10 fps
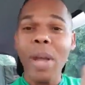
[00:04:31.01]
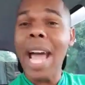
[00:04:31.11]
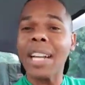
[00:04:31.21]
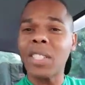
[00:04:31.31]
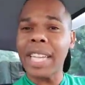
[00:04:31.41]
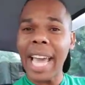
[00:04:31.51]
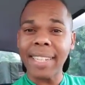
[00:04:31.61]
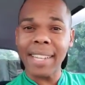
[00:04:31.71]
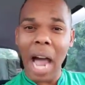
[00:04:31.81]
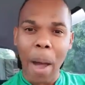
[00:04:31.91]
we had to
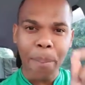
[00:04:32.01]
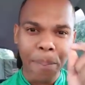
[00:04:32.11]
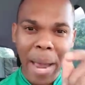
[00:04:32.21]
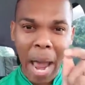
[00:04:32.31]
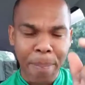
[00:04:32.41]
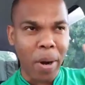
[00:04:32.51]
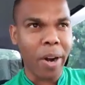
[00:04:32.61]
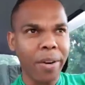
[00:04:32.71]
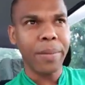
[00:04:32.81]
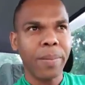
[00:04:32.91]
get a
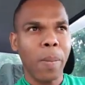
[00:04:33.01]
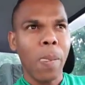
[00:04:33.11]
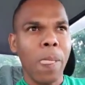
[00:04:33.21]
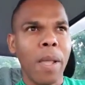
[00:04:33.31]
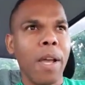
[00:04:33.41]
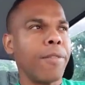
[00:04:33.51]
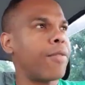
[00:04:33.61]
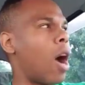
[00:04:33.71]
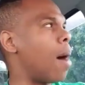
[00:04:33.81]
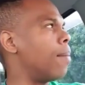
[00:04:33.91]
paper
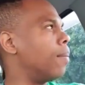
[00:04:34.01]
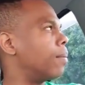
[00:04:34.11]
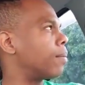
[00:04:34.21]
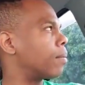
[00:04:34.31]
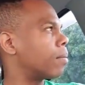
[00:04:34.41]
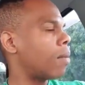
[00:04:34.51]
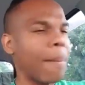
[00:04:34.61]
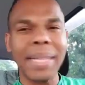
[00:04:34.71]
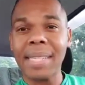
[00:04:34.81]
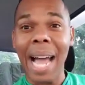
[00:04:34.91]
from
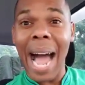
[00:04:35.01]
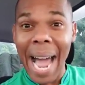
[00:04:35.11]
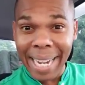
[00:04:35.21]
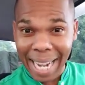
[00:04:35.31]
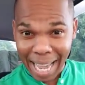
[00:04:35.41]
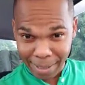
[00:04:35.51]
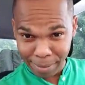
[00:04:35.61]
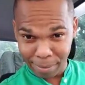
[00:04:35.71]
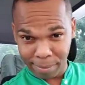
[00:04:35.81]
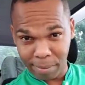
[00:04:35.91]
Mr.
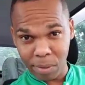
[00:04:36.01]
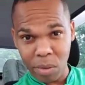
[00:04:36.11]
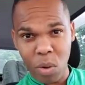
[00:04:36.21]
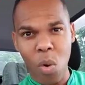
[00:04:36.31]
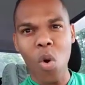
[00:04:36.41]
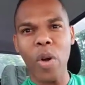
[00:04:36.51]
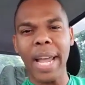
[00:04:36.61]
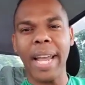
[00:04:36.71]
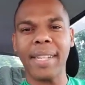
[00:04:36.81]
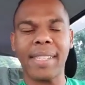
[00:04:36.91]
Hanlan,
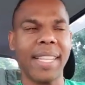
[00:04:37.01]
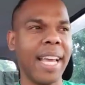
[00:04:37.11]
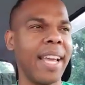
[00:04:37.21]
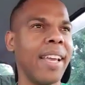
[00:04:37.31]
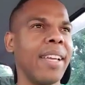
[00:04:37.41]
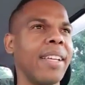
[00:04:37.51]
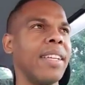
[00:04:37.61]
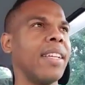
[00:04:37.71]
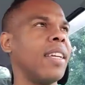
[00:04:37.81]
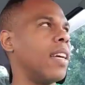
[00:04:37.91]
who is the
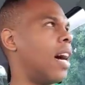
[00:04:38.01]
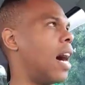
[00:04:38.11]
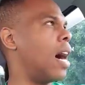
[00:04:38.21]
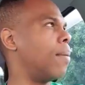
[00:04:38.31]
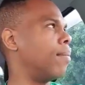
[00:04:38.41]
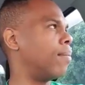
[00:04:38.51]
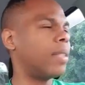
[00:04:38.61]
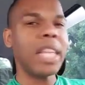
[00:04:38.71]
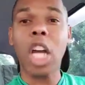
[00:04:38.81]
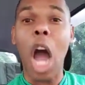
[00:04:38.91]

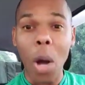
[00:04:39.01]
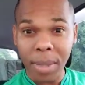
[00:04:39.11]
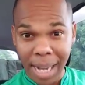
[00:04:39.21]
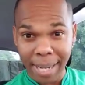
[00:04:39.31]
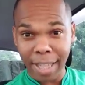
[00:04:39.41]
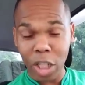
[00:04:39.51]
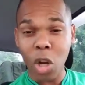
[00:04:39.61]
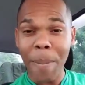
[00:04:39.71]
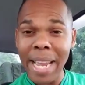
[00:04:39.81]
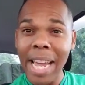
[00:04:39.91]
consulate,
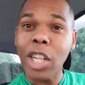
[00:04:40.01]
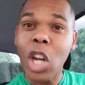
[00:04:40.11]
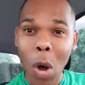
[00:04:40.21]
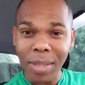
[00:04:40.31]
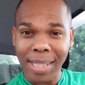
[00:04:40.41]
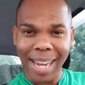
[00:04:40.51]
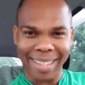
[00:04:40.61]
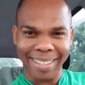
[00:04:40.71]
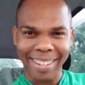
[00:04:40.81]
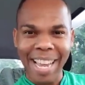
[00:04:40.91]
the Jamaican
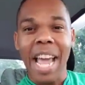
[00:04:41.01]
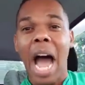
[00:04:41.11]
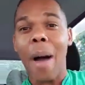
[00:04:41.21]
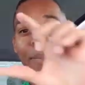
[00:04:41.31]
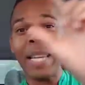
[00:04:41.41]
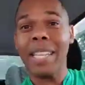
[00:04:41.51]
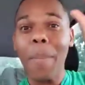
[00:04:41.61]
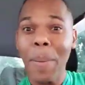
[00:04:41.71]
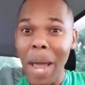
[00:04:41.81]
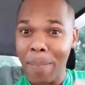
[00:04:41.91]
consulate. A
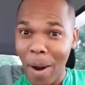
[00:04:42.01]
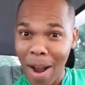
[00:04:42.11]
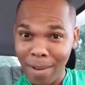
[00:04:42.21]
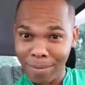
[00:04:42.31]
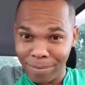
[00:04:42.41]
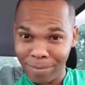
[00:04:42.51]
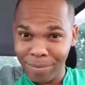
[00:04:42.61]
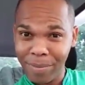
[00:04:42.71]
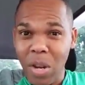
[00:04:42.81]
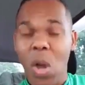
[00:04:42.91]
piece of paper
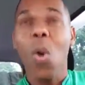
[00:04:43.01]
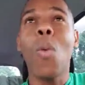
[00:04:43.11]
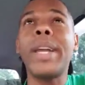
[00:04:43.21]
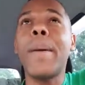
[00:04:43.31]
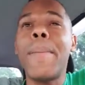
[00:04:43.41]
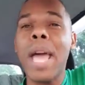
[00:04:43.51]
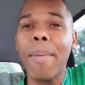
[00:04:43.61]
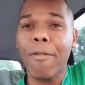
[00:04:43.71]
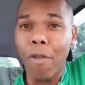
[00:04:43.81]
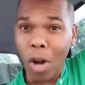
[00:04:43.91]
with the
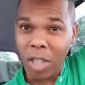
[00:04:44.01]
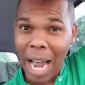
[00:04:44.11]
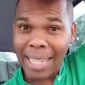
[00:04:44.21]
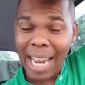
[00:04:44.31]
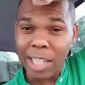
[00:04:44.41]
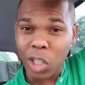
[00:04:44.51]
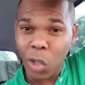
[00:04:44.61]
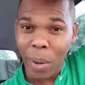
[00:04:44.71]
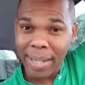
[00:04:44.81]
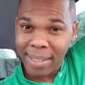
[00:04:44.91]
baby photo
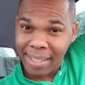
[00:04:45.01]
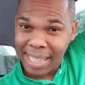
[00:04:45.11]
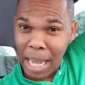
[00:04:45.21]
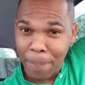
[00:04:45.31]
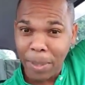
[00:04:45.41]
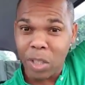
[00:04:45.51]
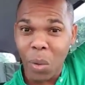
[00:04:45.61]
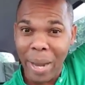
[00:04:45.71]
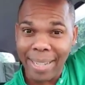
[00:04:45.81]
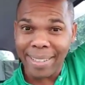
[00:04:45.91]
attached to it,
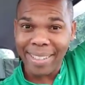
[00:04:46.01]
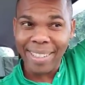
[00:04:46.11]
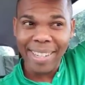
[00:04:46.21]
stapled to it,